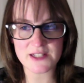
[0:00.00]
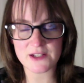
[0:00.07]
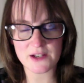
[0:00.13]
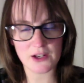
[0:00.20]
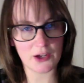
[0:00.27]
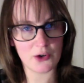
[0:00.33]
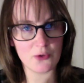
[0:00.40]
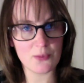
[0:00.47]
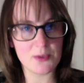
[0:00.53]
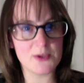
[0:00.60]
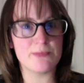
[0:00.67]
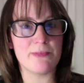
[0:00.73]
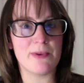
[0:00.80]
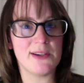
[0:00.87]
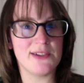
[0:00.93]
It's like
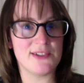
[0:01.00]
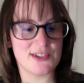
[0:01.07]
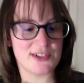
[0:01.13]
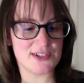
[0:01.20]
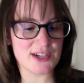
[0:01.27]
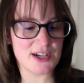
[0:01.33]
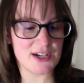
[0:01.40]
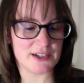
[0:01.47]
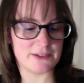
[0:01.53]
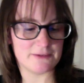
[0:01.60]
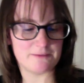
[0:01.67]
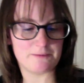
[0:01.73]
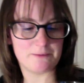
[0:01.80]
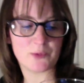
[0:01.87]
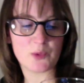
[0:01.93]
almost bites your tongue
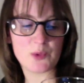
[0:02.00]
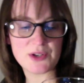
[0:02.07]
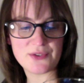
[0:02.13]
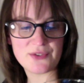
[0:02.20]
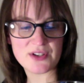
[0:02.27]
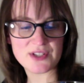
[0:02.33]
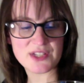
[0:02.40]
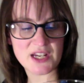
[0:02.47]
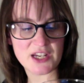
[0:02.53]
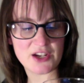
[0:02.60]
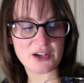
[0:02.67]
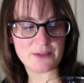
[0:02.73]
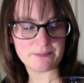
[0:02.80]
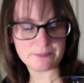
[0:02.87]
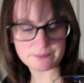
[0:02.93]
when you first take
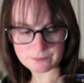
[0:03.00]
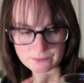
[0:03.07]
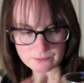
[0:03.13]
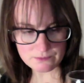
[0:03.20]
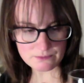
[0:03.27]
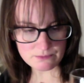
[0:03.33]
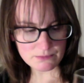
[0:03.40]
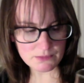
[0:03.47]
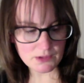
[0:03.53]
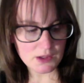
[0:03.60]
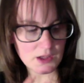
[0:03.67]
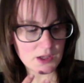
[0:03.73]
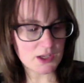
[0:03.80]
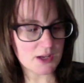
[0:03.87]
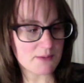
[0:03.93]
your
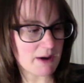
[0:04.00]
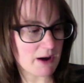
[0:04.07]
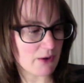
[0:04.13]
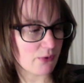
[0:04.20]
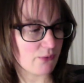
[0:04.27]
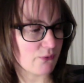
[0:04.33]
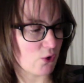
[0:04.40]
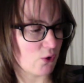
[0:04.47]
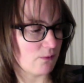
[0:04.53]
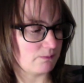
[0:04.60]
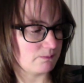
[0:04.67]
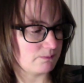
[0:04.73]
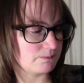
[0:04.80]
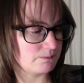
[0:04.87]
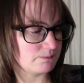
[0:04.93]
mouthful,
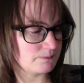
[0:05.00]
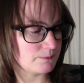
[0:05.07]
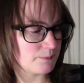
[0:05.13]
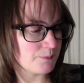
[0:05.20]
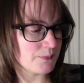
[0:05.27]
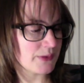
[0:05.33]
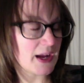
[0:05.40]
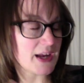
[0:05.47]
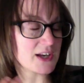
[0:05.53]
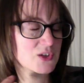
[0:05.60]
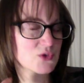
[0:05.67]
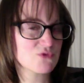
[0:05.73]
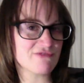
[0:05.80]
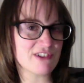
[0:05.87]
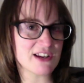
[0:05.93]
and it's
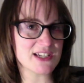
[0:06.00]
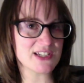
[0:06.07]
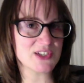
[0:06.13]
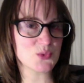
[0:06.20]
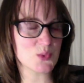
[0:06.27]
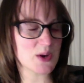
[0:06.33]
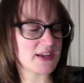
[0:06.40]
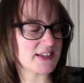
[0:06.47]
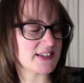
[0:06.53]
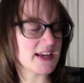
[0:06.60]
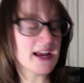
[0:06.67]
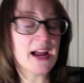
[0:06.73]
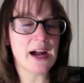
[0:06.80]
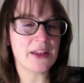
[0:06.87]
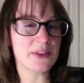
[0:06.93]
really sweet.
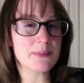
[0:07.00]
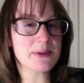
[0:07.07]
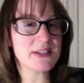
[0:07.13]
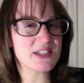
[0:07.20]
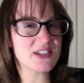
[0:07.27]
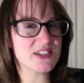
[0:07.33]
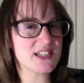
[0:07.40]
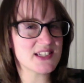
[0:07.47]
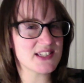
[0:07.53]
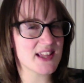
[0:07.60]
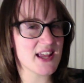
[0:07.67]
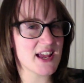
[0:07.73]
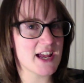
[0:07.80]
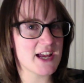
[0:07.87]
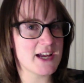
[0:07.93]
And the bitterness is
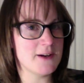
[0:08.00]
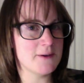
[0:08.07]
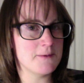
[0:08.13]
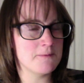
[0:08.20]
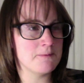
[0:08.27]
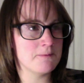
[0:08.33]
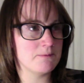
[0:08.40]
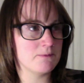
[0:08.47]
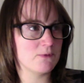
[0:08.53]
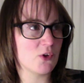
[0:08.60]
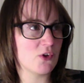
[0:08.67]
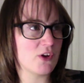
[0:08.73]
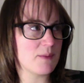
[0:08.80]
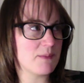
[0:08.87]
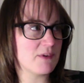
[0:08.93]
there.
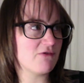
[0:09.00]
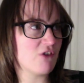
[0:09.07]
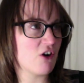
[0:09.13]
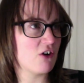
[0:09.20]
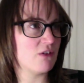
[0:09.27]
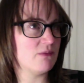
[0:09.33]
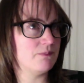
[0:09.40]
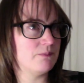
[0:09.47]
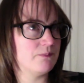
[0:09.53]
Don't get me wrong.